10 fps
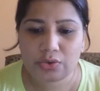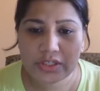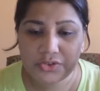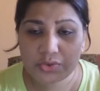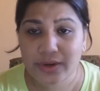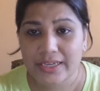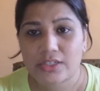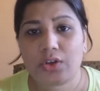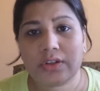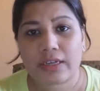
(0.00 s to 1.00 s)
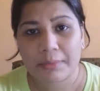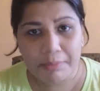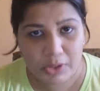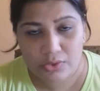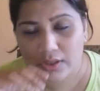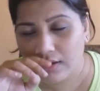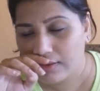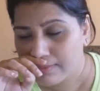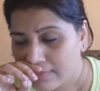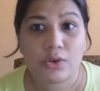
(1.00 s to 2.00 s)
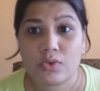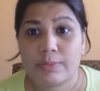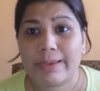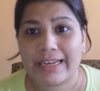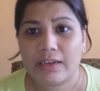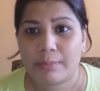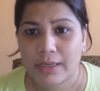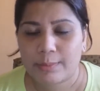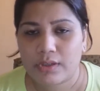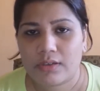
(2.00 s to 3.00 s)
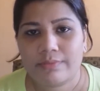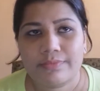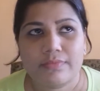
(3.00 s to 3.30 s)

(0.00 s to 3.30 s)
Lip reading: Do you need to write it on a computer? I use pen and paper.